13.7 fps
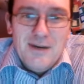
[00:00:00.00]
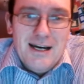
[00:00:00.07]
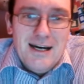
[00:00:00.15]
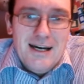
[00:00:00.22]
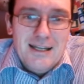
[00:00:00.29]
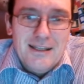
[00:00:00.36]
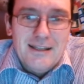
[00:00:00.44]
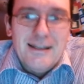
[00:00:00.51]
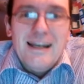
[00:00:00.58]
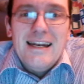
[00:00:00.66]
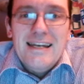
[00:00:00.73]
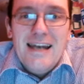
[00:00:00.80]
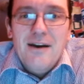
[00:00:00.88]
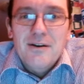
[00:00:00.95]

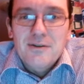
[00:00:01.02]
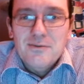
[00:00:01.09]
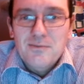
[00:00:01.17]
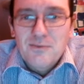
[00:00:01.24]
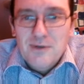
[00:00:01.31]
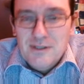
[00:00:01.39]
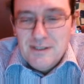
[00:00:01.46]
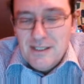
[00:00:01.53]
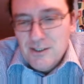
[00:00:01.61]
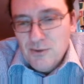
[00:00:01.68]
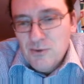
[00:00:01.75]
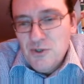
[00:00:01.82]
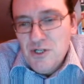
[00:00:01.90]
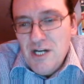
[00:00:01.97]
totalitarianism was
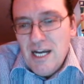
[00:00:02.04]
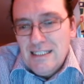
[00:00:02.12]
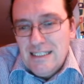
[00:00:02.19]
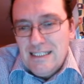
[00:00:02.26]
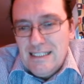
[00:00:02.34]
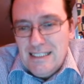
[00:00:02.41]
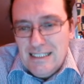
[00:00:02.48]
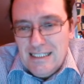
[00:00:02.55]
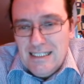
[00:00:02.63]
associated